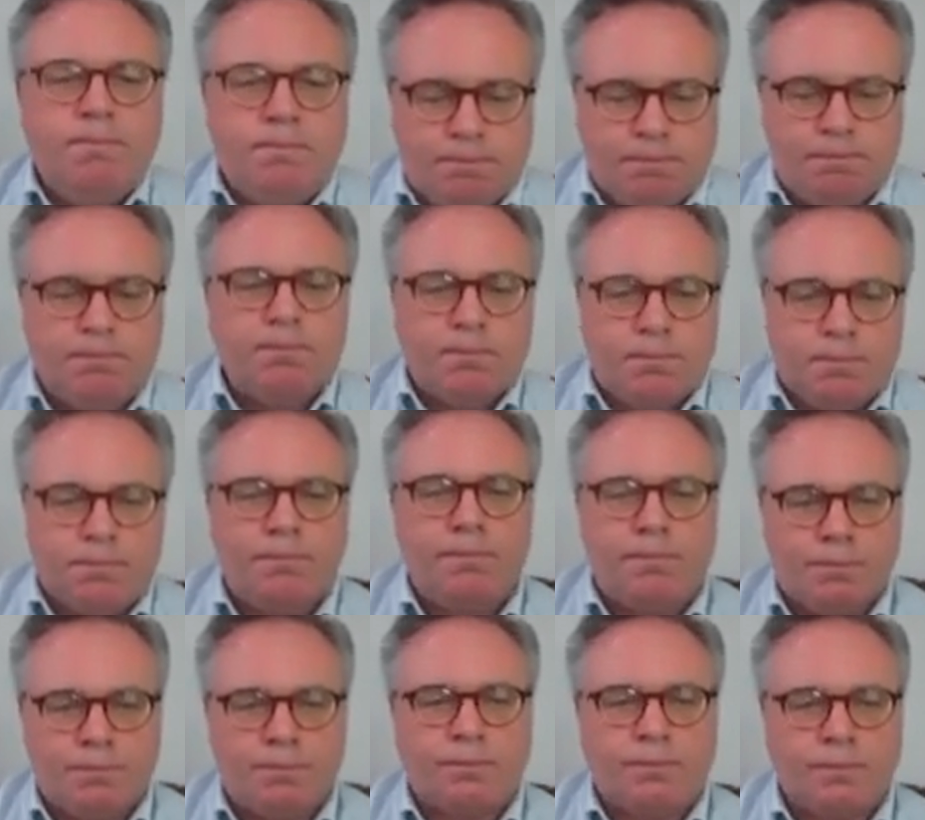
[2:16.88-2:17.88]

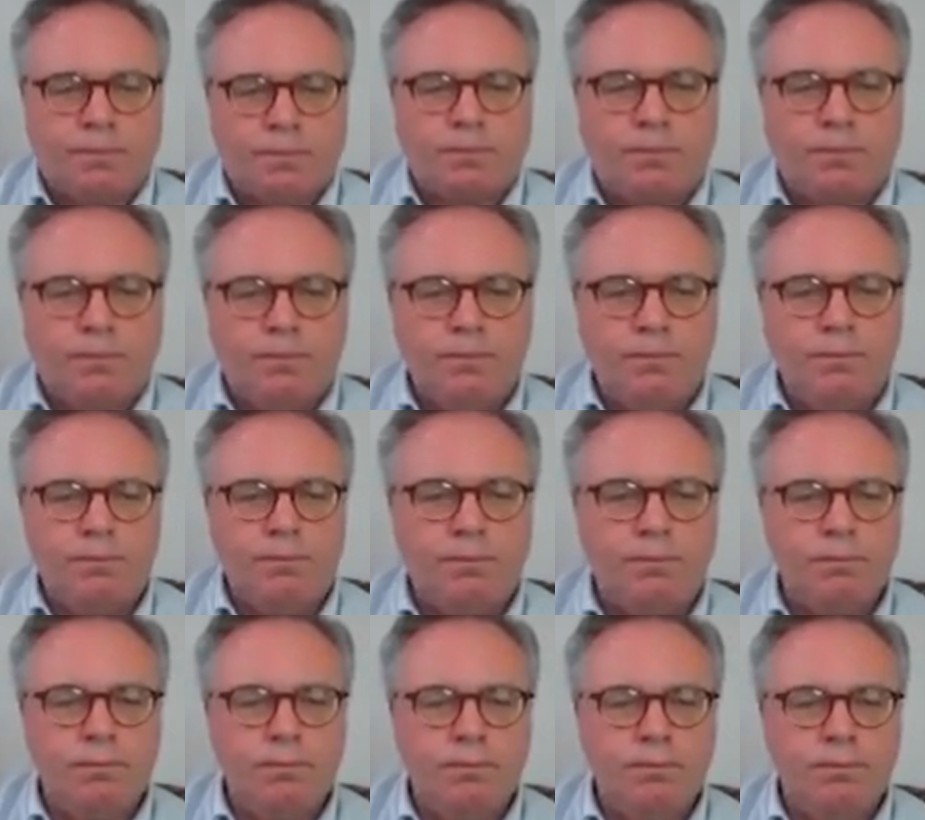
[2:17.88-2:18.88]

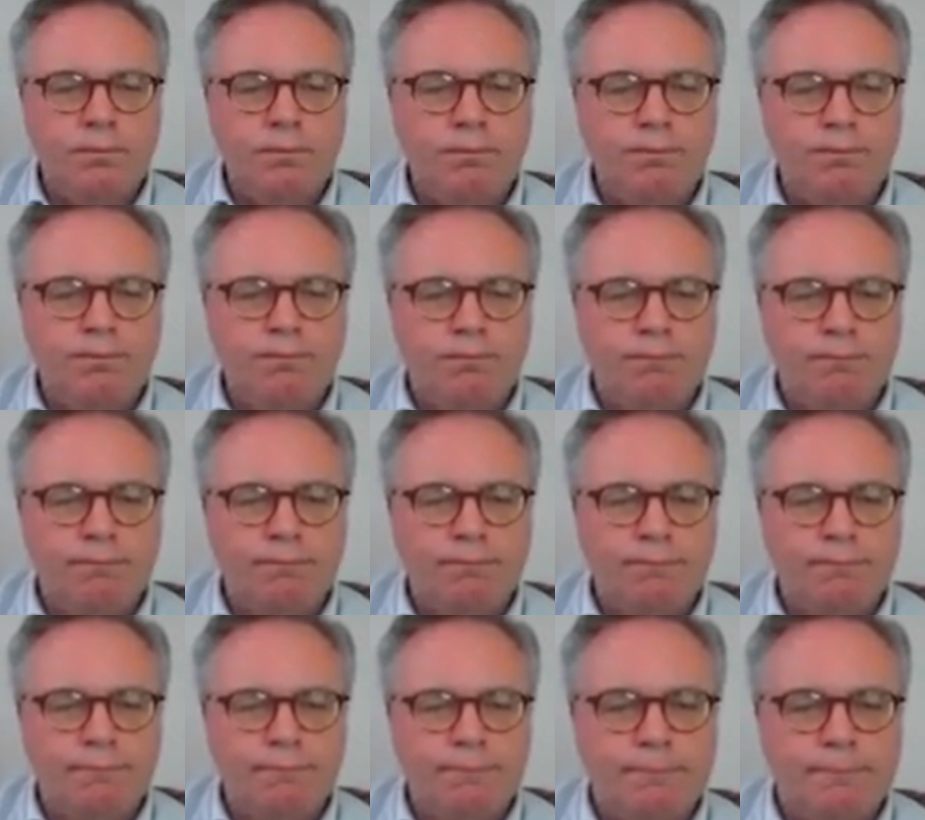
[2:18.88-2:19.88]

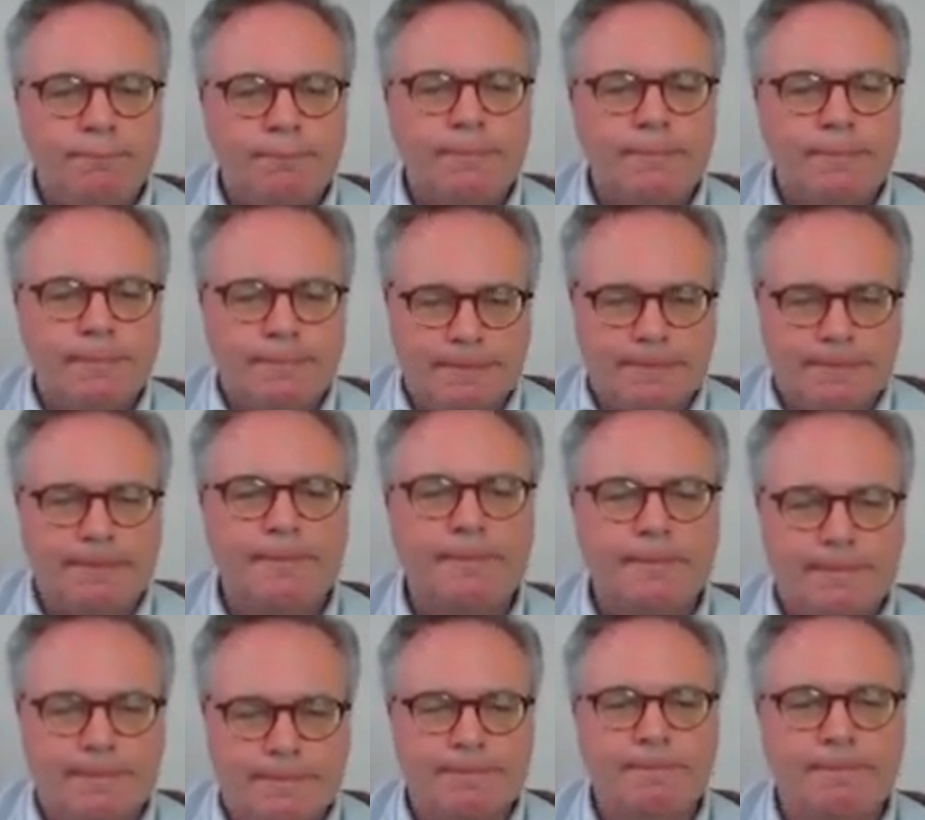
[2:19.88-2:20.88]

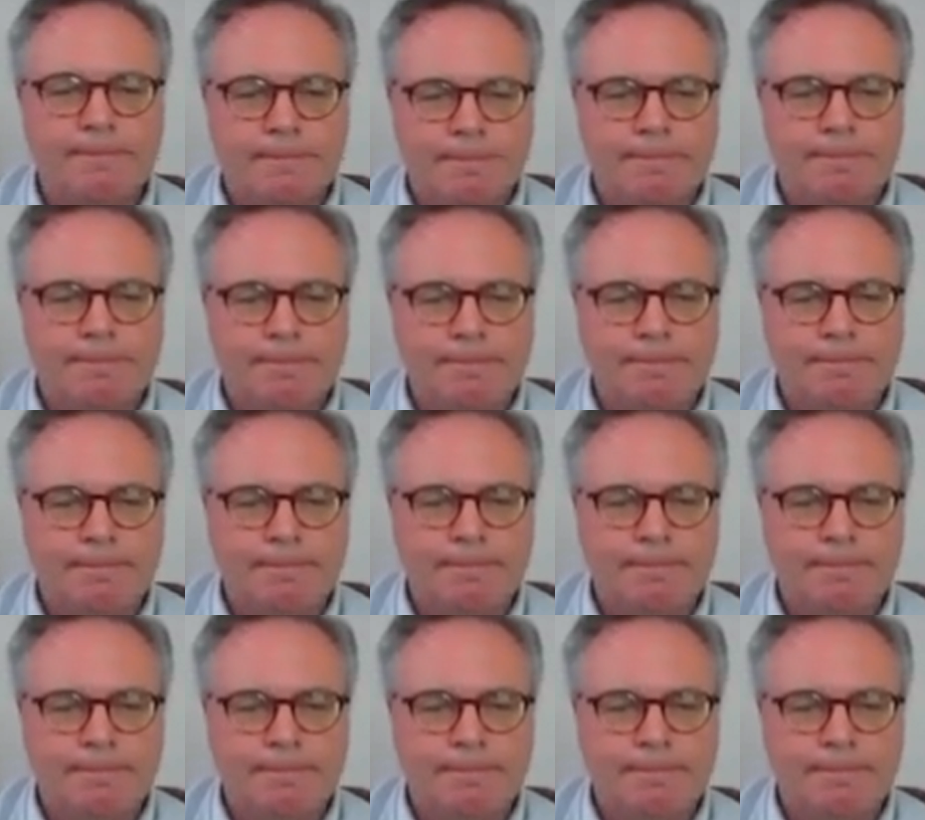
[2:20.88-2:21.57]
This person isn't speaking.